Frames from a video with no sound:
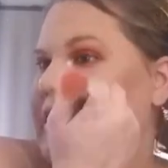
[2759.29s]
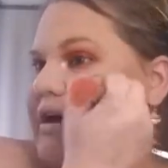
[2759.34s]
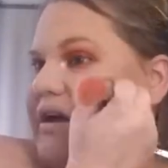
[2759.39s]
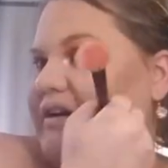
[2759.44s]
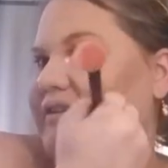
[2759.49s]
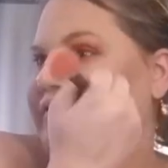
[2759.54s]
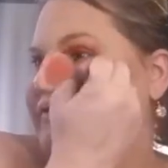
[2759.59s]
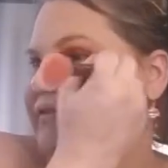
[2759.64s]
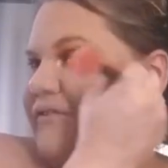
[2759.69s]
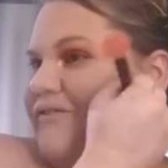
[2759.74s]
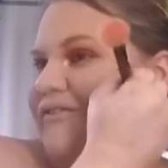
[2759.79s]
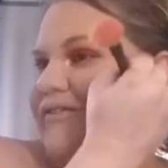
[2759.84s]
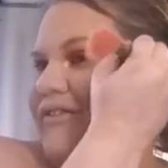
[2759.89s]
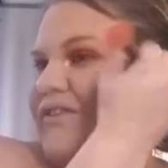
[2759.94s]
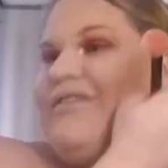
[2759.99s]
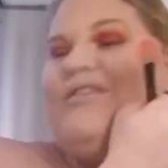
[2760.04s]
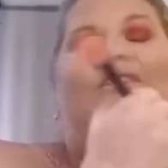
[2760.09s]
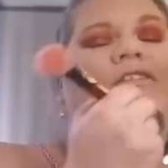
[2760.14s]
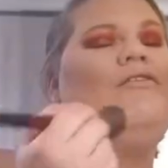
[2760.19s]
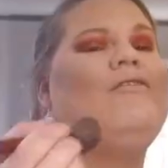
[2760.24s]
guys know
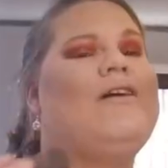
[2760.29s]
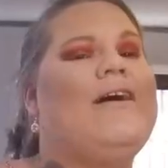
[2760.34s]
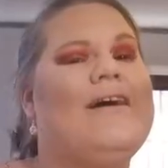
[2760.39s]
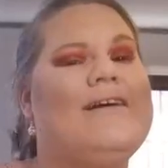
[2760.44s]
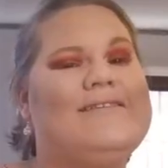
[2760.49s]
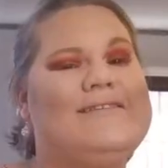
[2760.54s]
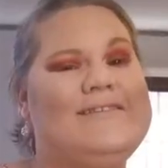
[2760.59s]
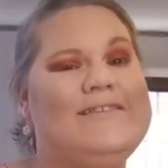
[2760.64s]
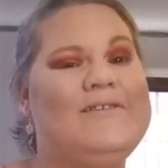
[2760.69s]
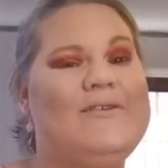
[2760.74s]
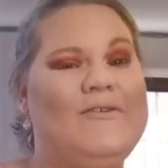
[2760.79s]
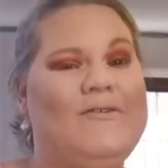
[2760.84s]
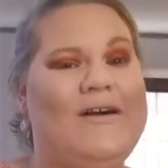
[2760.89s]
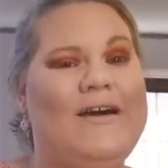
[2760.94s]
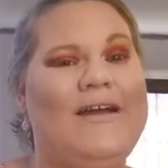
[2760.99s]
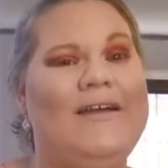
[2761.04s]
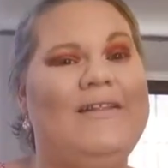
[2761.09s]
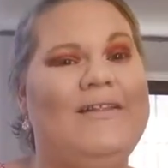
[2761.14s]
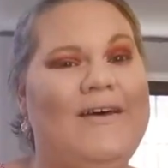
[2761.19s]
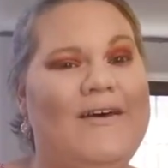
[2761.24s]
I love my
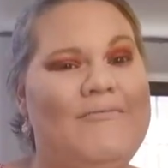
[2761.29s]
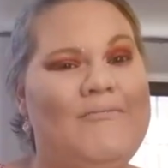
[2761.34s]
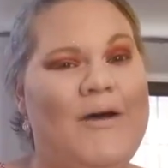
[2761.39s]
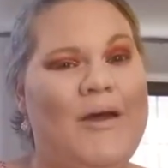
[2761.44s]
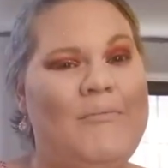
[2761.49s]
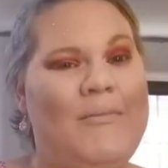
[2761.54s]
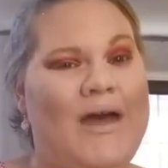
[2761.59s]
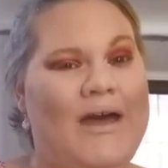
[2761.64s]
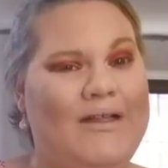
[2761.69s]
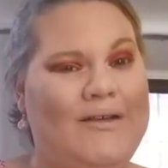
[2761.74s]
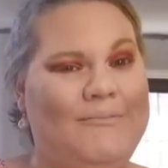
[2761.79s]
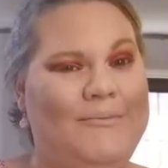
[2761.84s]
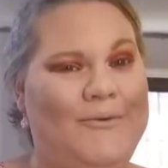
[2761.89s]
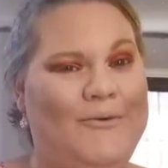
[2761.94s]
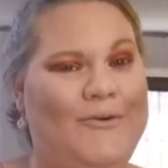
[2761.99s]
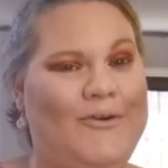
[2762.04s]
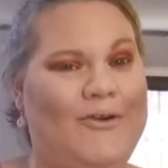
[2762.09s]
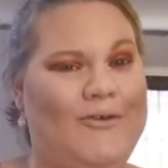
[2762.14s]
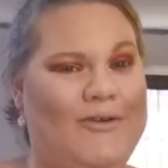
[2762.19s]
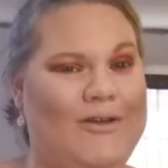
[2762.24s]
Malibu coconut rum.
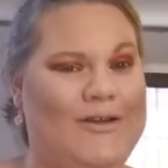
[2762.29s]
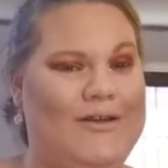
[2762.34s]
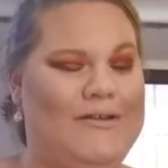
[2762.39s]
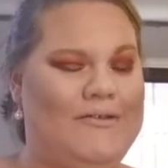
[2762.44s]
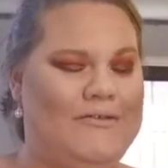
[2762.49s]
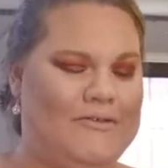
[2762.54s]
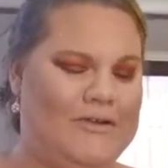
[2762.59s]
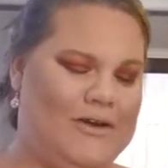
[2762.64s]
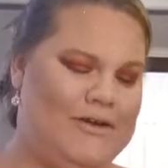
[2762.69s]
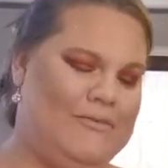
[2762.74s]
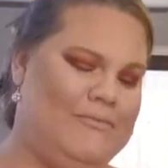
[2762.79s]
It's like my